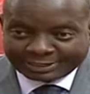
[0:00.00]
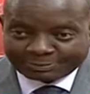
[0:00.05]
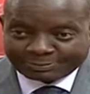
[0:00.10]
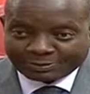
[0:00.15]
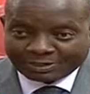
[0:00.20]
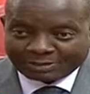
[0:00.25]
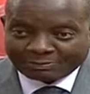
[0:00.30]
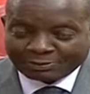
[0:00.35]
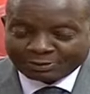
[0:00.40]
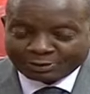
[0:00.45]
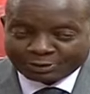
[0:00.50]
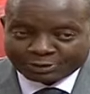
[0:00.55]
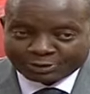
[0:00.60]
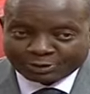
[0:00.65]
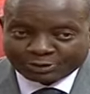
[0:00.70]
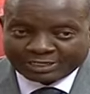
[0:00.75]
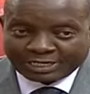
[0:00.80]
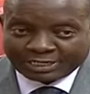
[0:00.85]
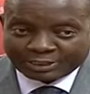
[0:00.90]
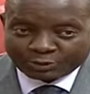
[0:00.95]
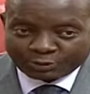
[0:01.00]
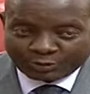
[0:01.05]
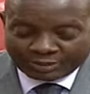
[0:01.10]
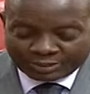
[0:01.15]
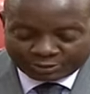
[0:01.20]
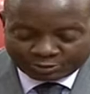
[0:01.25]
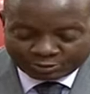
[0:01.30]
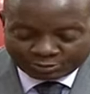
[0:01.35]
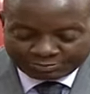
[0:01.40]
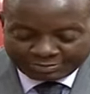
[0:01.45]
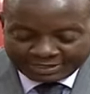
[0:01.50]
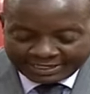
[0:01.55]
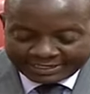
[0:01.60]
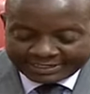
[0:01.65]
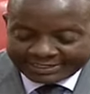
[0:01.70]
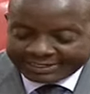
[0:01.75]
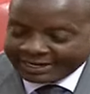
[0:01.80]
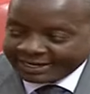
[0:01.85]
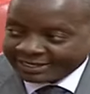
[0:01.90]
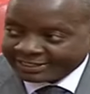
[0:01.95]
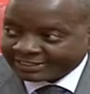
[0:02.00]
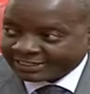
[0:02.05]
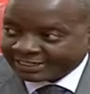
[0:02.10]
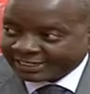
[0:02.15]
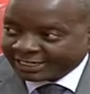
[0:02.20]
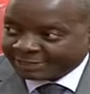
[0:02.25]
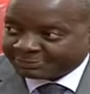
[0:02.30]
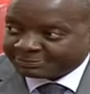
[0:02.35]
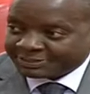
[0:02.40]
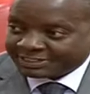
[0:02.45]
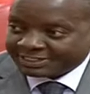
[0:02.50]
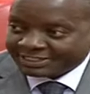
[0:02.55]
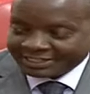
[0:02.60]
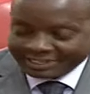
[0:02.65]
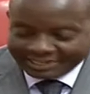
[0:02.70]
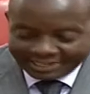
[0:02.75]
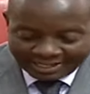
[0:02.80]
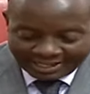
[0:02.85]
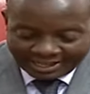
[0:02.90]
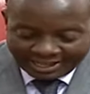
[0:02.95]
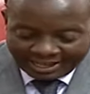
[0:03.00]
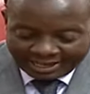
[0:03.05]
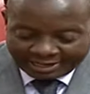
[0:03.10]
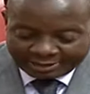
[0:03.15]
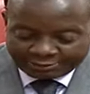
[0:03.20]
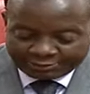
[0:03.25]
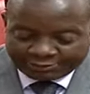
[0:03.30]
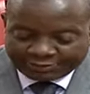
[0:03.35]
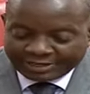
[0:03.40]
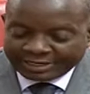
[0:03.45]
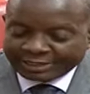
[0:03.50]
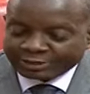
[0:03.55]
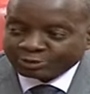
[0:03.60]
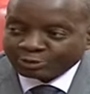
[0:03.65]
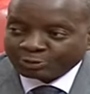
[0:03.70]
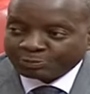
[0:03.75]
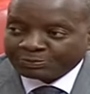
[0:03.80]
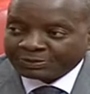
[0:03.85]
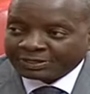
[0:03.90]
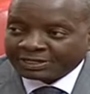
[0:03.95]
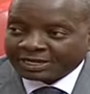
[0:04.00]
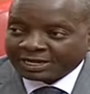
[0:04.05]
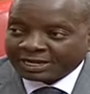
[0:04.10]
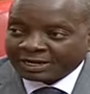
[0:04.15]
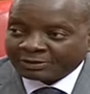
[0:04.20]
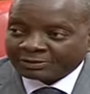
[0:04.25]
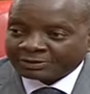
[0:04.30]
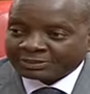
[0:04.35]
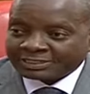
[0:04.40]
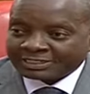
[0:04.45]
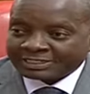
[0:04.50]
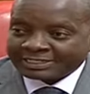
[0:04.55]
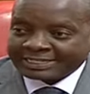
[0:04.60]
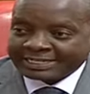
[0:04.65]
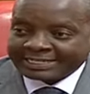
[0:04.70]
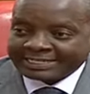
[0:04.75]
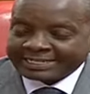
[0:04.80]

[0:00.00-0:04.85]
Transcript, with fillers: probably also just went to bed and slept and failed to pick out the